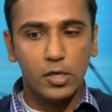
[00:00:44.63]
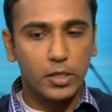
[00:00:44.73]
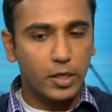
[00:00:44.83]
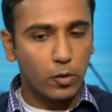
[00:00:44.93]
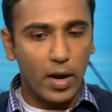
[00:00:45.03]
to
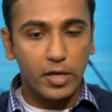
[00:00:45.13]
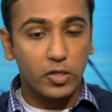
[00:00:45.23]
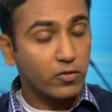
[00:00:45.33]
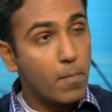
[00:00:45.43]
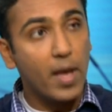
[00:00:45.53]
curate
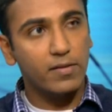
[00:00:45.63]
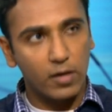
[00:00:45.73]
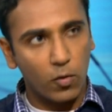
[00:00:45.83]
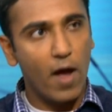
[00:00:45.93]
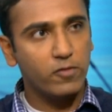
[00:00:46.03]
just
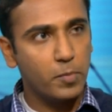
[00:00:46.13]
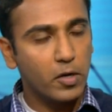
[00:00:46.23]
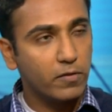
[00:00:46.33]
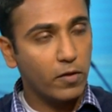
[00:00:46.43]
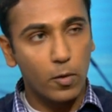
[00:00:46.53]
amazing craft
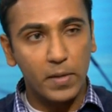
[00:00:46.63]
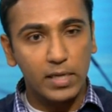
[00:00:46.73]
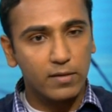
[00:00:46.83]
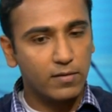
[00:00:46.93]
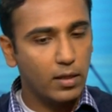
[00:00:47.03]
spirits that are
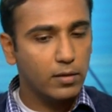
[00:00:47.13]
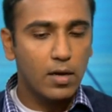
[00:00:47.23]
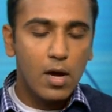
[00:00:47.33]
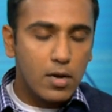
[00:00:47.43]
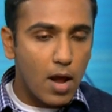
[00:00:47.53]
being distilled
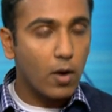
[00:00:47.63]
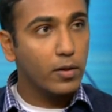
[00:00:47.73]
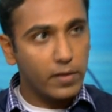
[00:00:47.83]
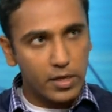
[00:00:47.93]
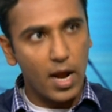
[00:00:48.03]
not
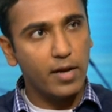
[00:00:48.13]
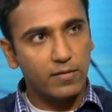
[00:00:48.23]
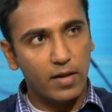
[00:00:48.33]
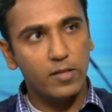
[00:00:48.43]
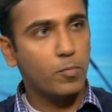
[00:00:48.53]
only in the United
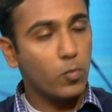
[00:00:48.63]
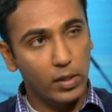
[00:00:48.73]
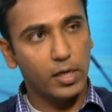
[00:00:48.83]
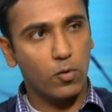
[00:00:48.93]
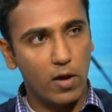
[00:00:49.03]
States but
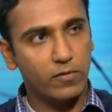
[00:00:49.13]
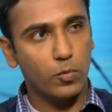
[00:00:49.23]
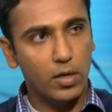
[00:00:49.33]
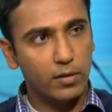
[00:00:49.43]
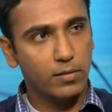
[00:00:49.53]
really across the
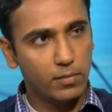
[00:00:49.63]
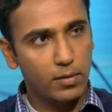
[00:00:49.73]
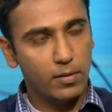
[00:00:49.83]
world. And